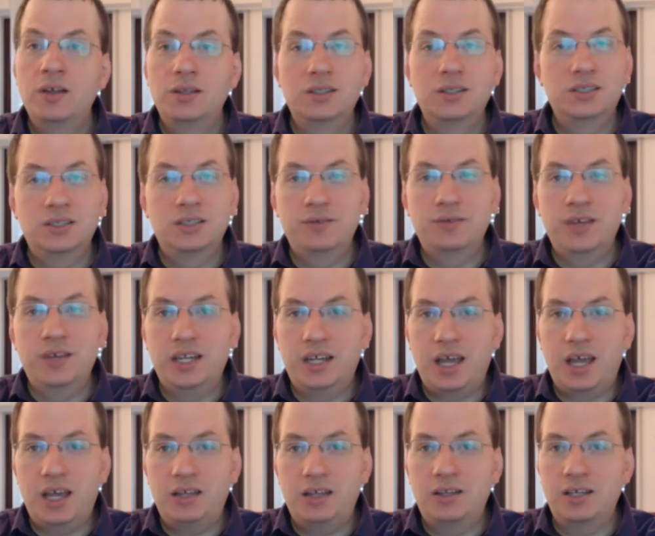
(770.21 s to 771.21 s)
the civilian
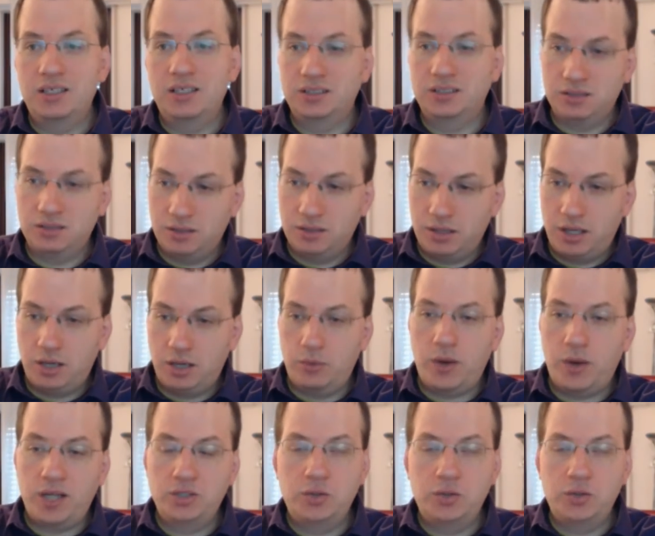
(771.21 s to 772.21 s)
aid has
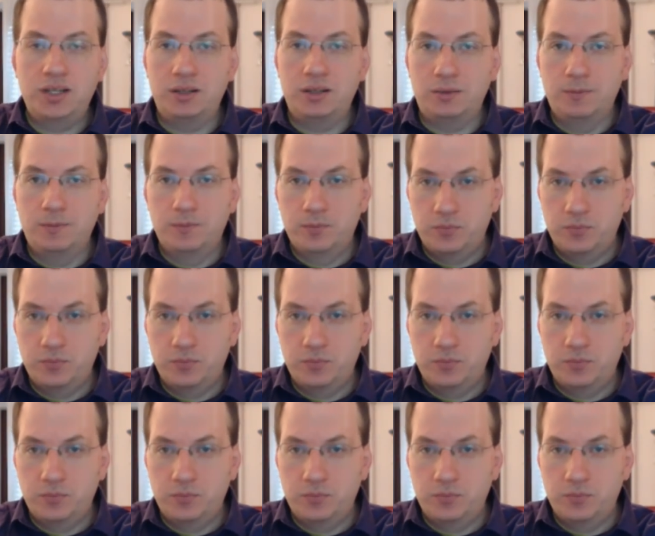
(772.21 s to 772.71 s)
gradually